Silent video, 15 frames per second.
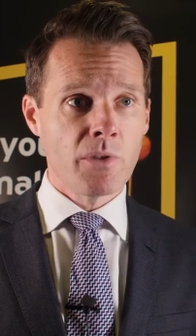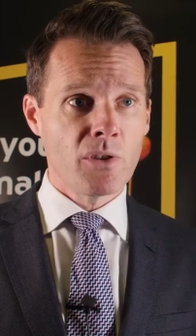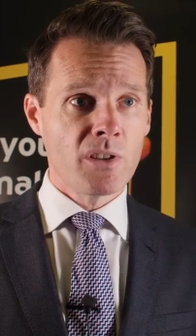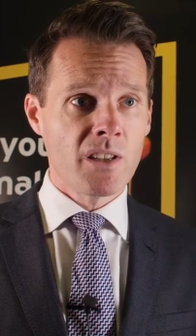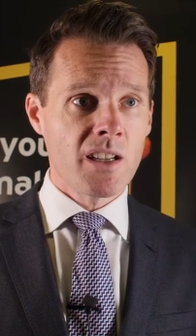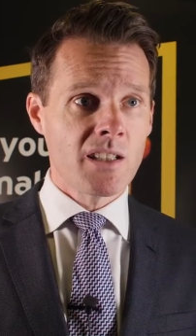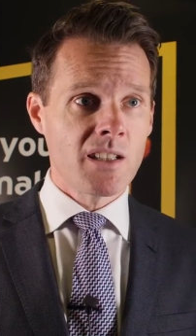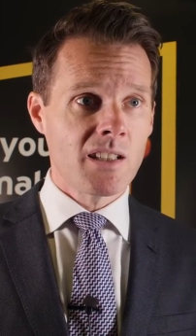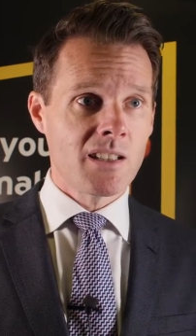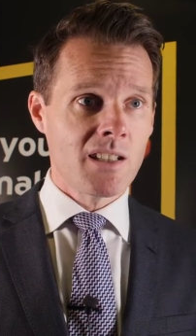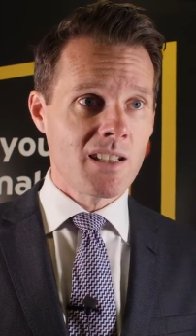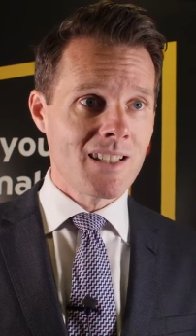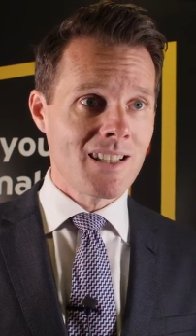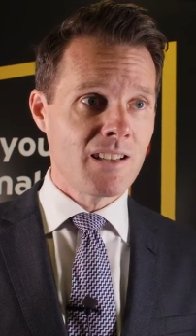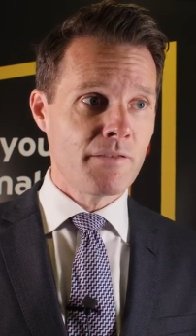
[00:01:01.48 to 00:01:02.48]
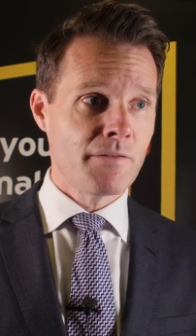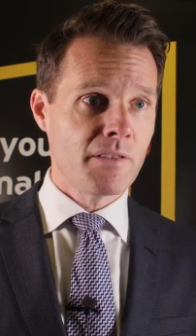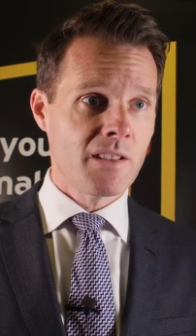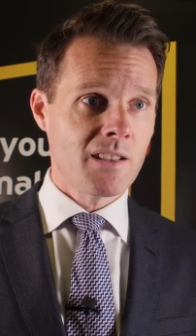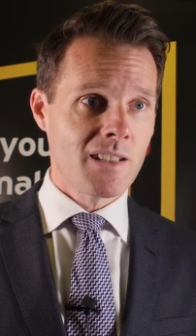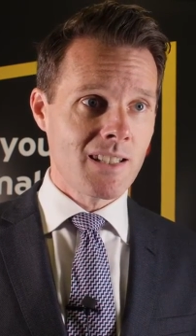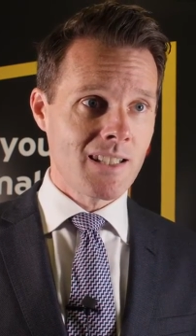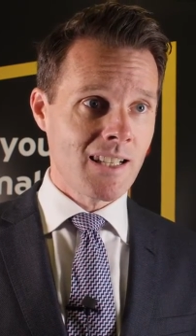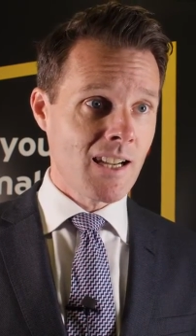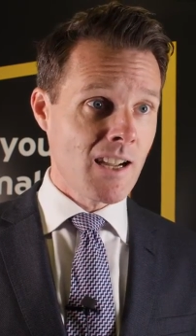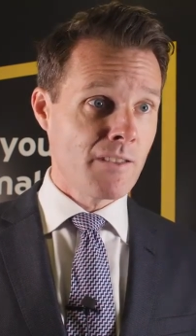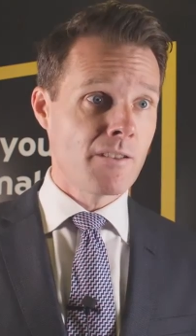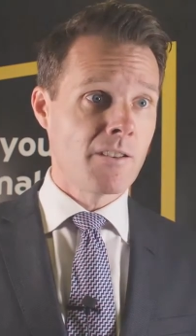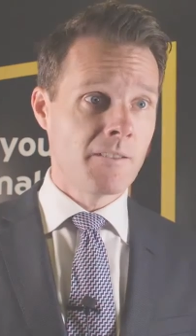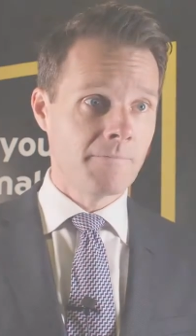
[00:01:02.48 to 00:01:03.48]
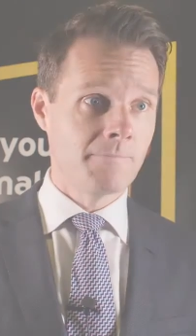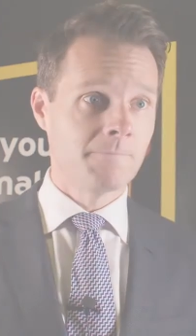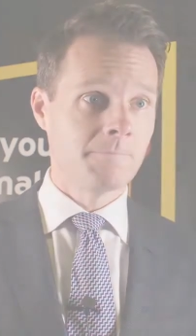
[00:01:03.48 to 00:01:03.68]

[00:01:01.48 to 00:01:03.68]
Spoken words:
we all need to deliver this together.